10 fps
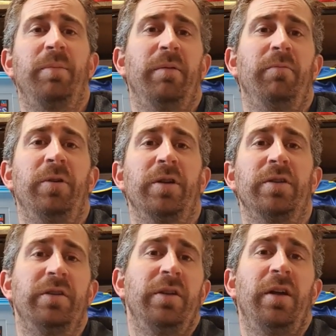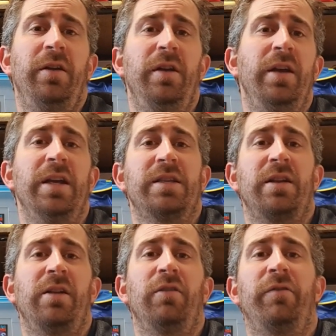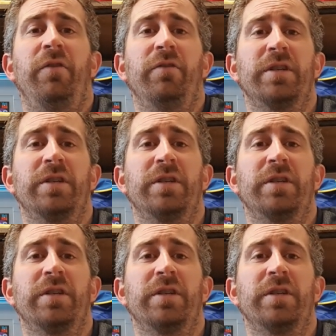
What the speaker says: But what I do know is that I look forward to